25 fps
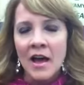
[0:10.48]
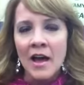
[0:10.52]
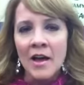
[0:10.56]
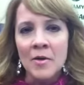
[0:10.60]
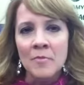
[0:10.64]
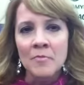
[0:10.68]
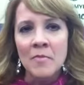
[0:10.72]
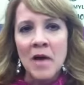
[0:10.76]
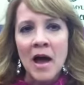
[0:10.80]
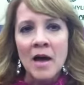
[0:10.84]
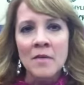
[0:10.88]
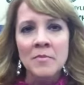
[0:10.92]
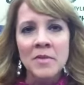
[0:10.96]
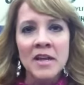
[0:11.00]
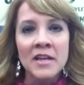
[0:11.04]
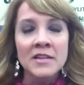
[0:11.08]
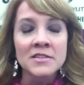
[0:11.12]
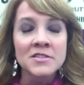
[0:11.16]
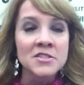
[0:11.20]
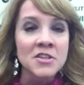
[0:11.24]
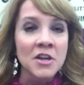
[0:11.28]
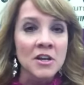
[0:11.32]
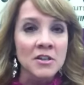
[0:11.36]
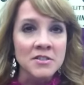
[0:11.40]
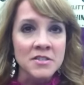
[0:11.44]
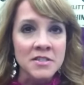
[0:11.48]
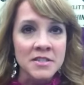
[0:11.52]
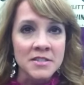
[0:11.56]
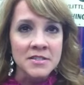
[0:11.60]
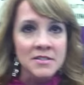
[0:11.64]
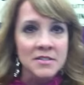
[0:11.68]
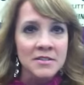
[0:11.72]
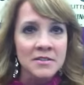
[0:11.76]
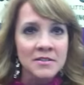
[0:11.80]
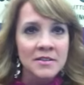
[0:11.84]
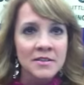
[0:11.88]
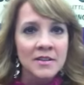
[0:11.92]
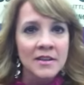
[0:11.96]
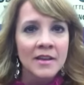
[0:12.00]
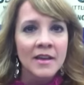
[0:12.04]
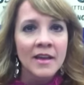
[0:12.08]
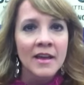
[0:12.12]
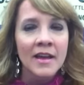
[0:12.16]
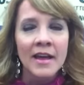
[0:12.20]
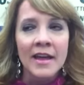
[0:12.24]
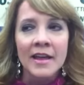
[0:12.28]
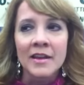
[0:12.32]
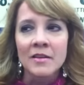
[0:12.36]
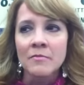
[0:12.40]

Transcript: Um, I'm a consultant. Uh huh.